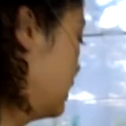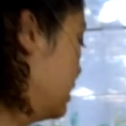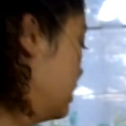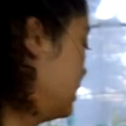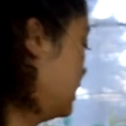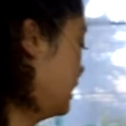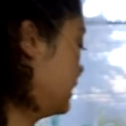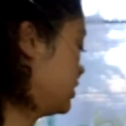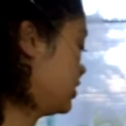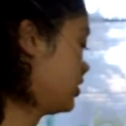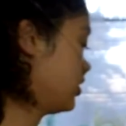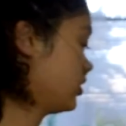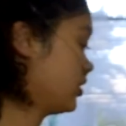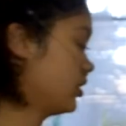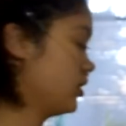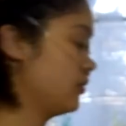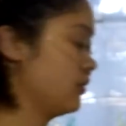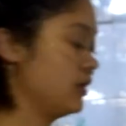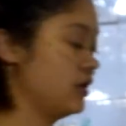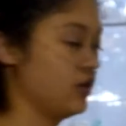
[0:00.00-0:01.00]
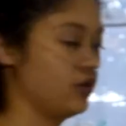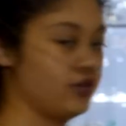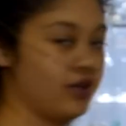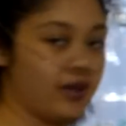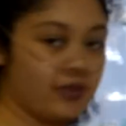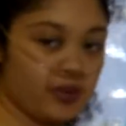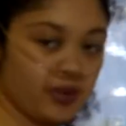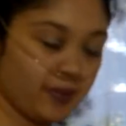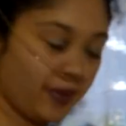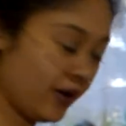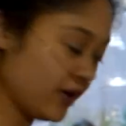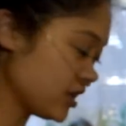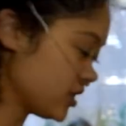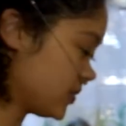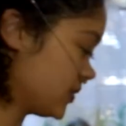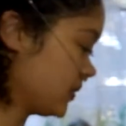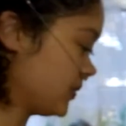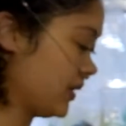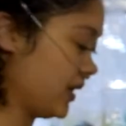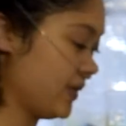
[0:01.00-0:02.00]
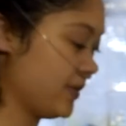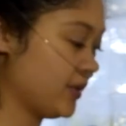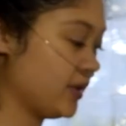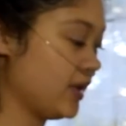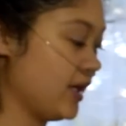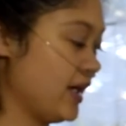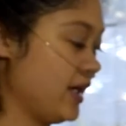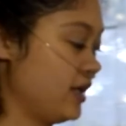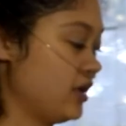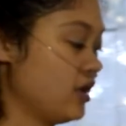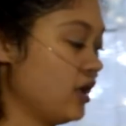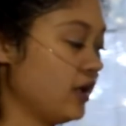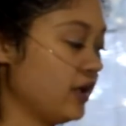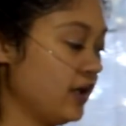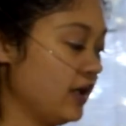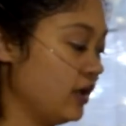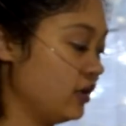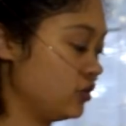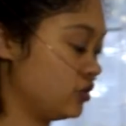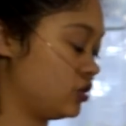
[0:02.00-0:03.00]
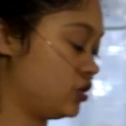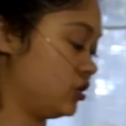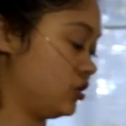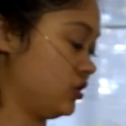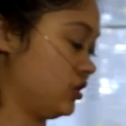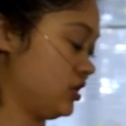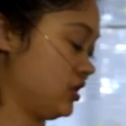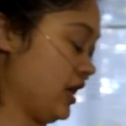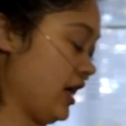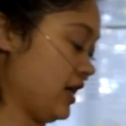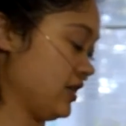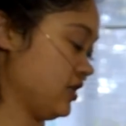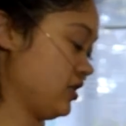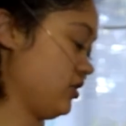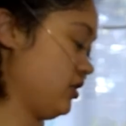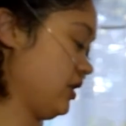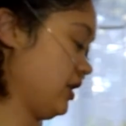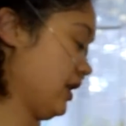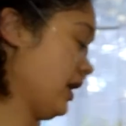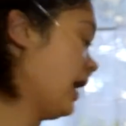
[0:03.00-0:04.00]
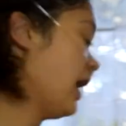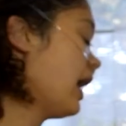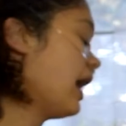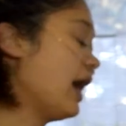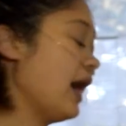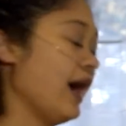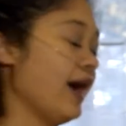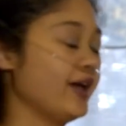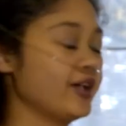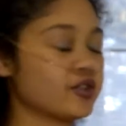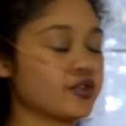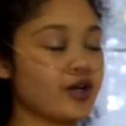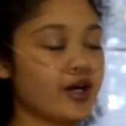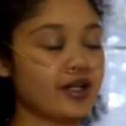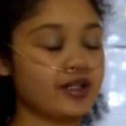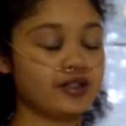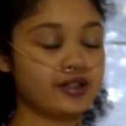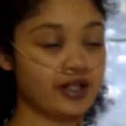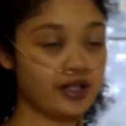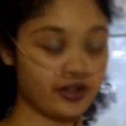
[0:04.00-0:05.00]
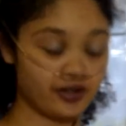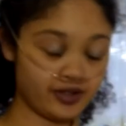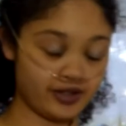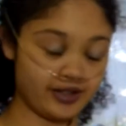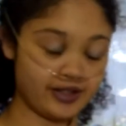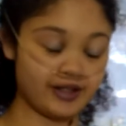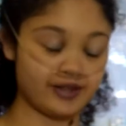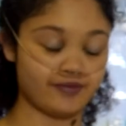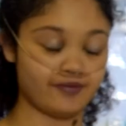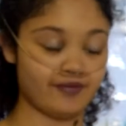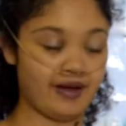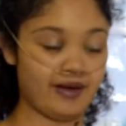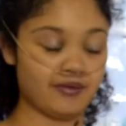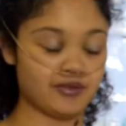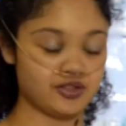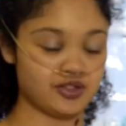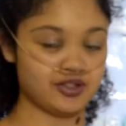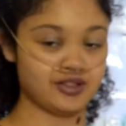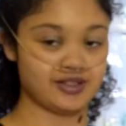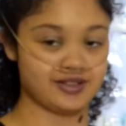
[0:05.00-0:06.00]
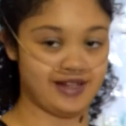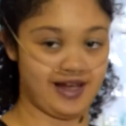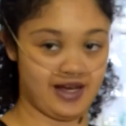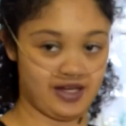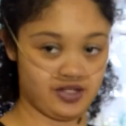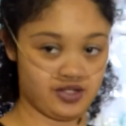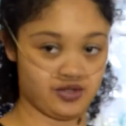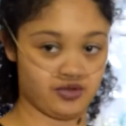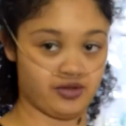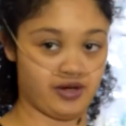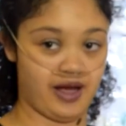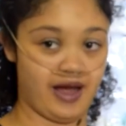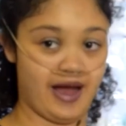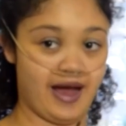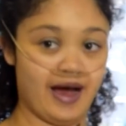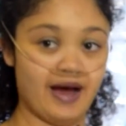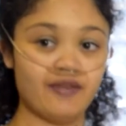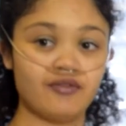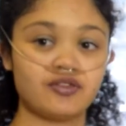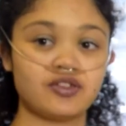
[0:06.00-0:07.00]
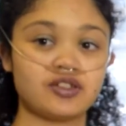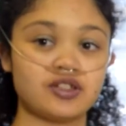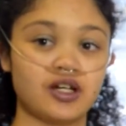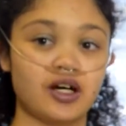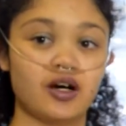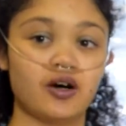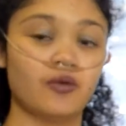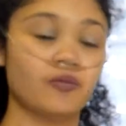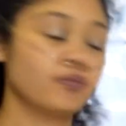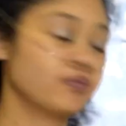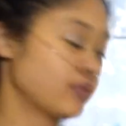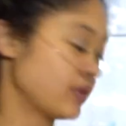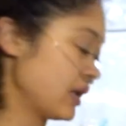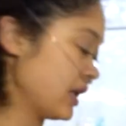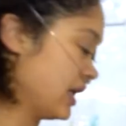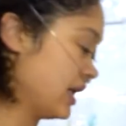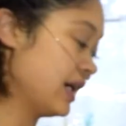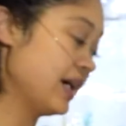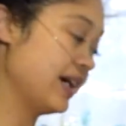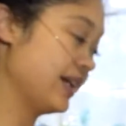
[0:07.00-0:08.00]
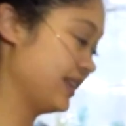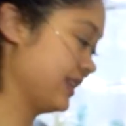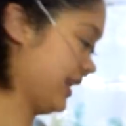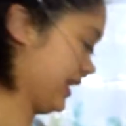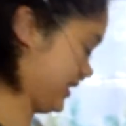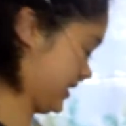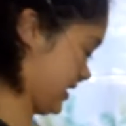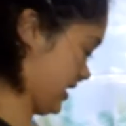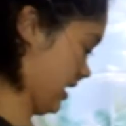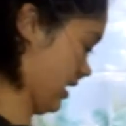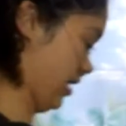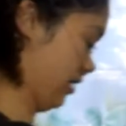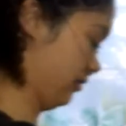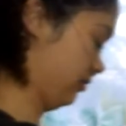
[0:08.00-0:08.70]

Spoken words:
Next, you're gonna want to run the parchment paper and cut it out to the size that you get. I tried tearing it, and that was a disaster and a half. So, let's go.